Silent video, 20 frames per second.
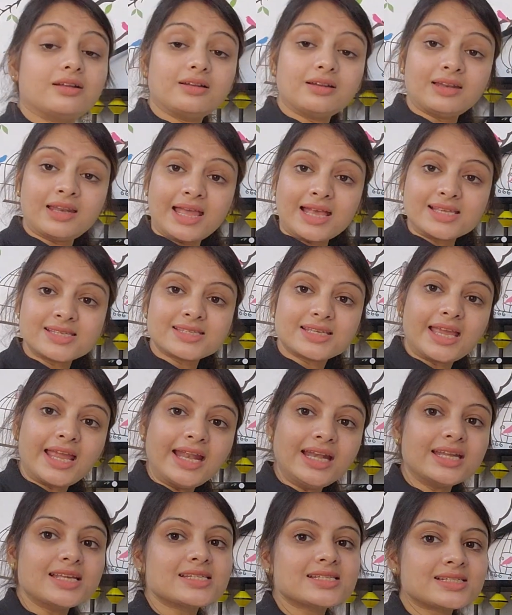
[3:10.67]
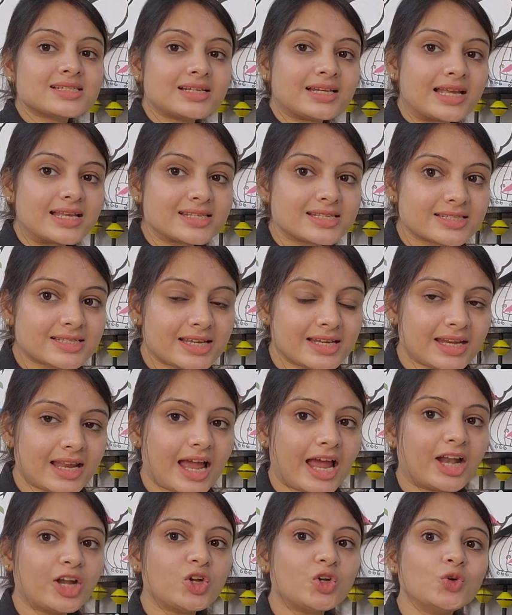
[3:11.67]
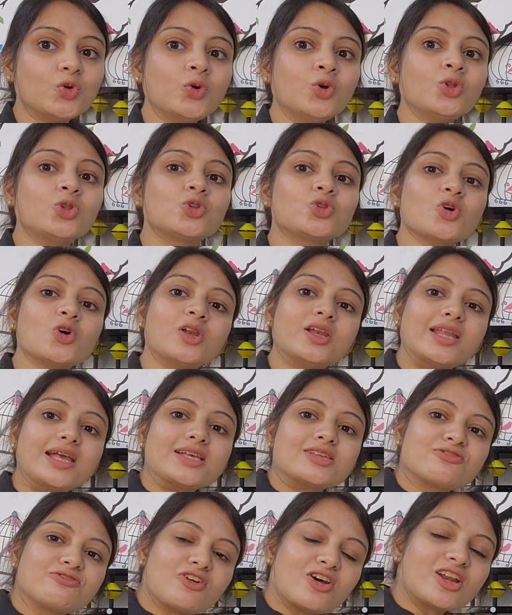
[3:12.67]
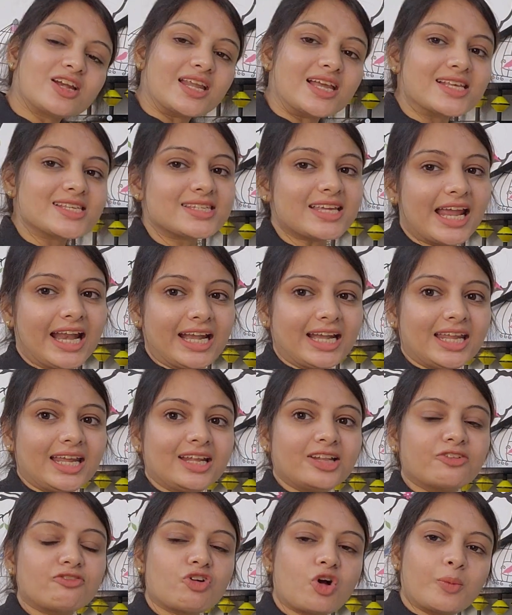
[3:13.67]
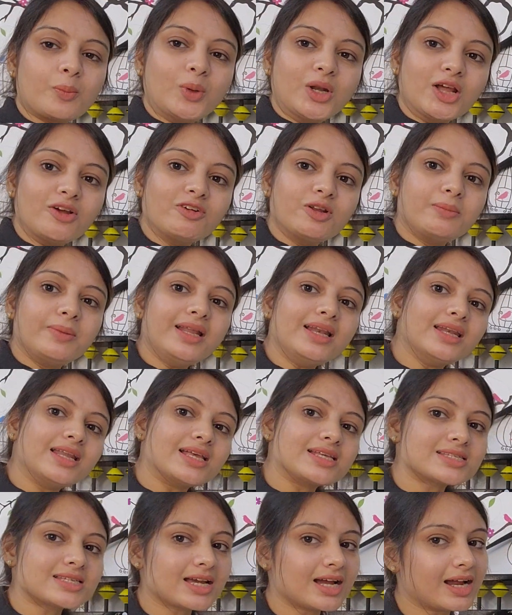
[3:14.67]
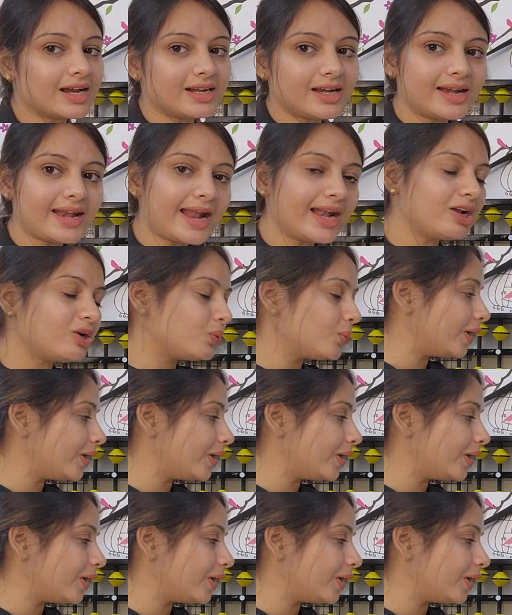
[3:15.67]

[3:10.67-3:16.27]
less 8 is less 10 add 2. So for less 80, the formula will be less 100 add